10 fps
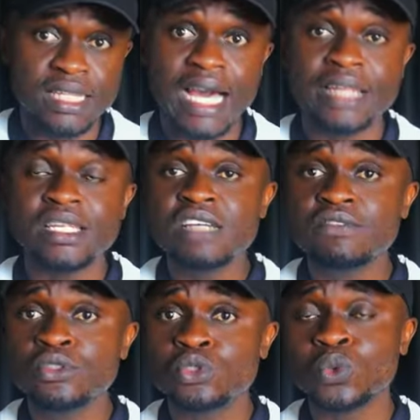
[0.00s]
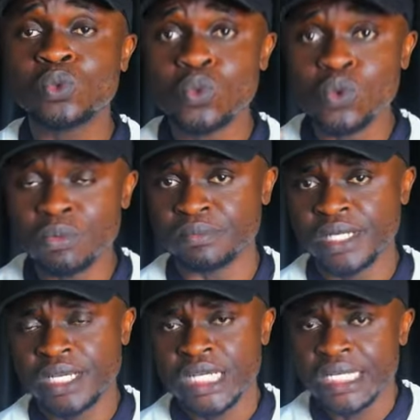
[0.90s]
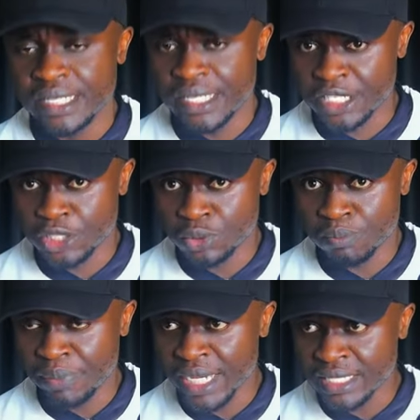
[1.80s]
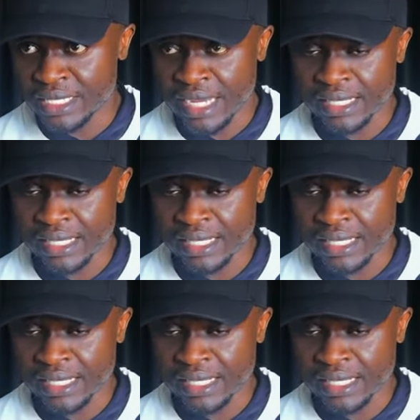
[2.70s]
and even to whom they should pay the tithe.